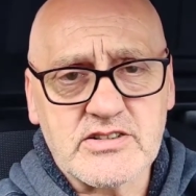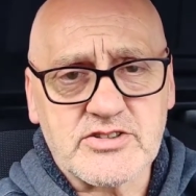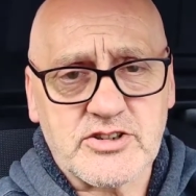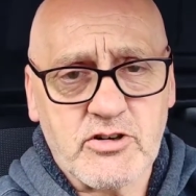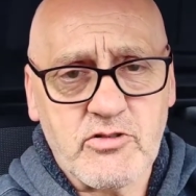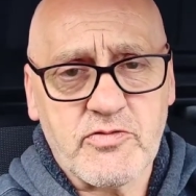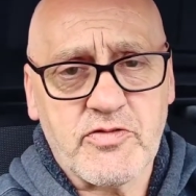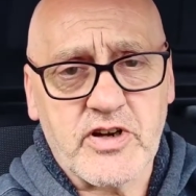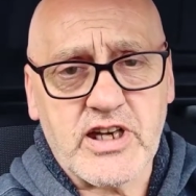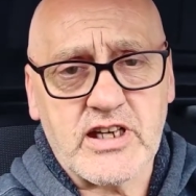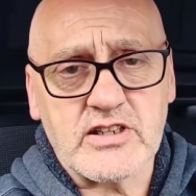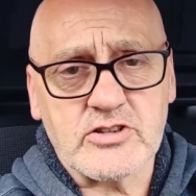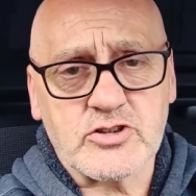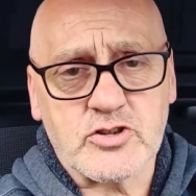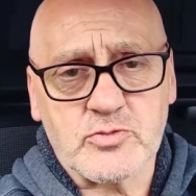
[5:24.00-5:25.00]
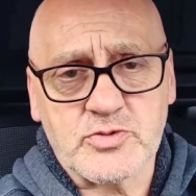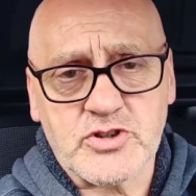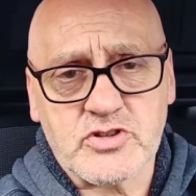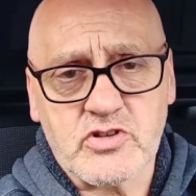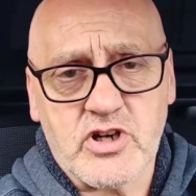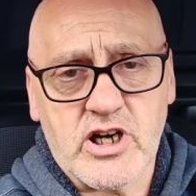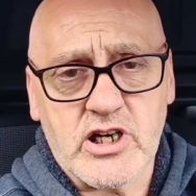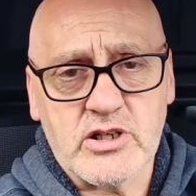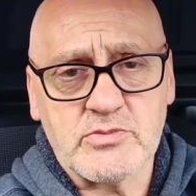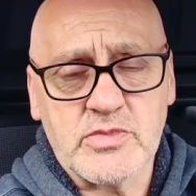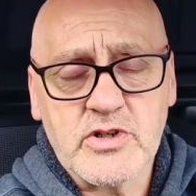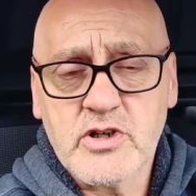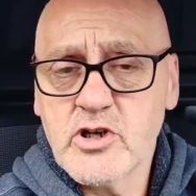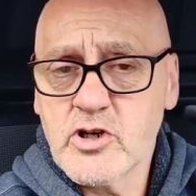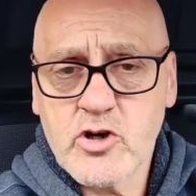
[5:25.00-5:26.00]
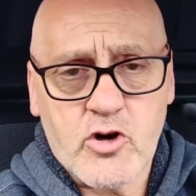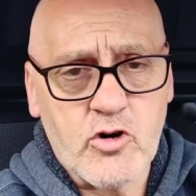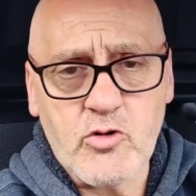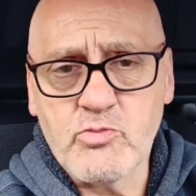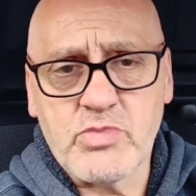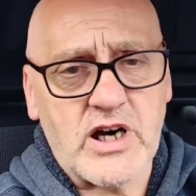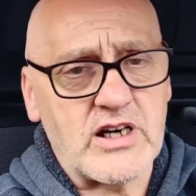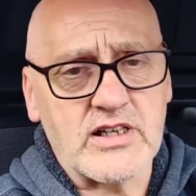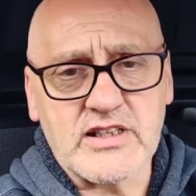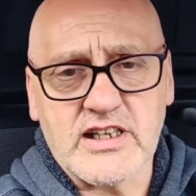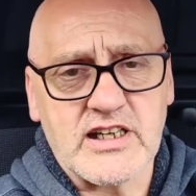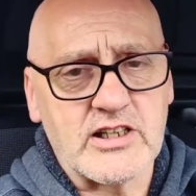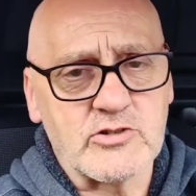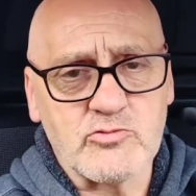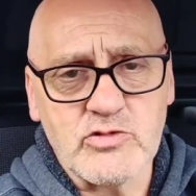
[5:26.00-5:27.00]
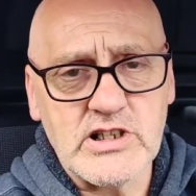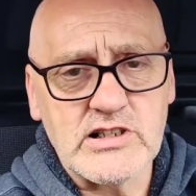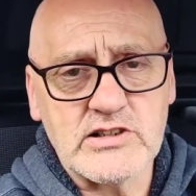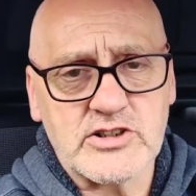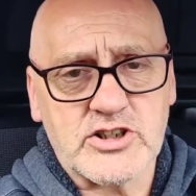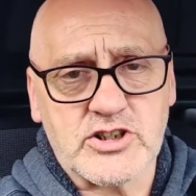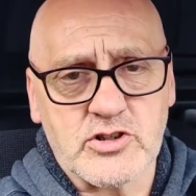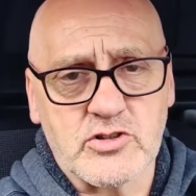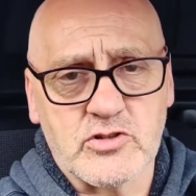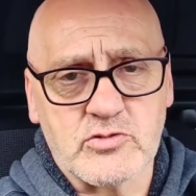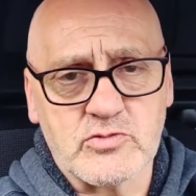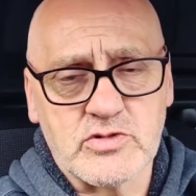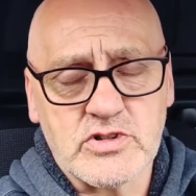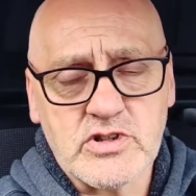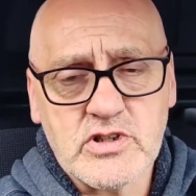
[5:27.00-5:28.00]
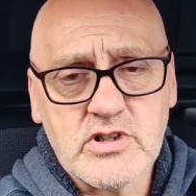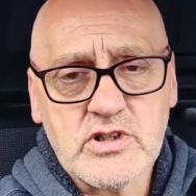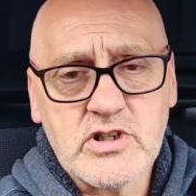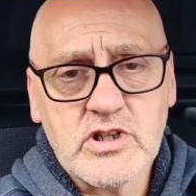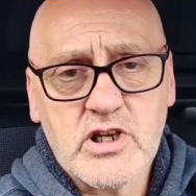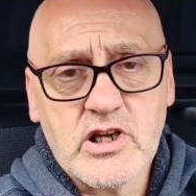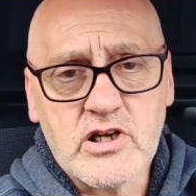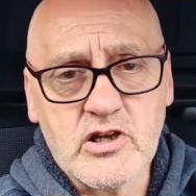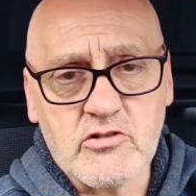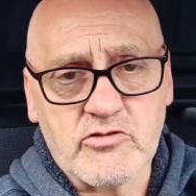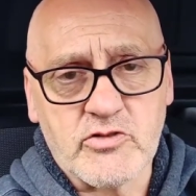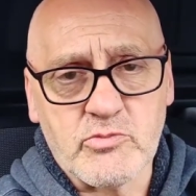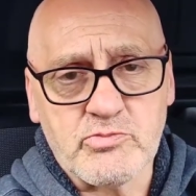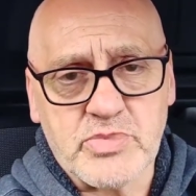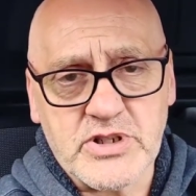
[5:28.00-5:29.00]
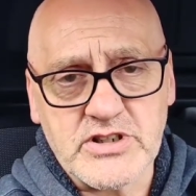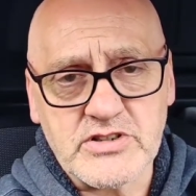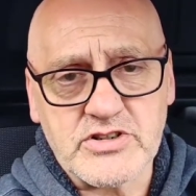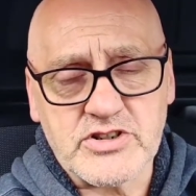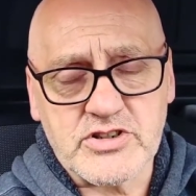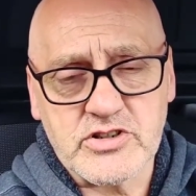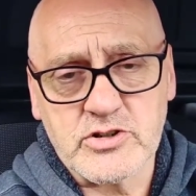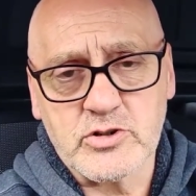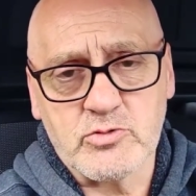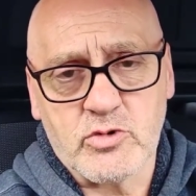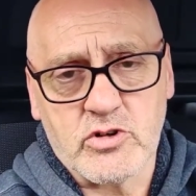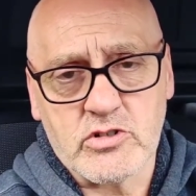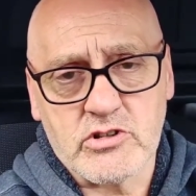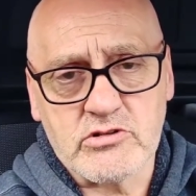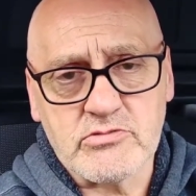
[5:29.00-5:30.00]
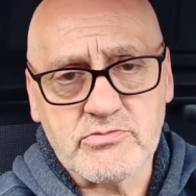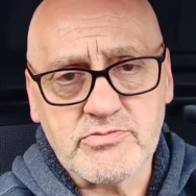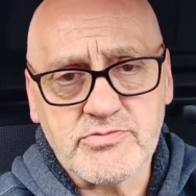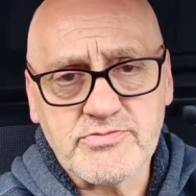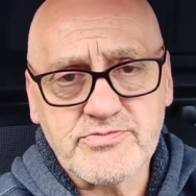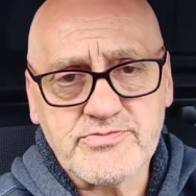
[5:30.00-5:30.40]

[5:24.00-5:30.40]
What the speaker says: Don't forget to subscribe. Come back again real soon. Love and peace to you all.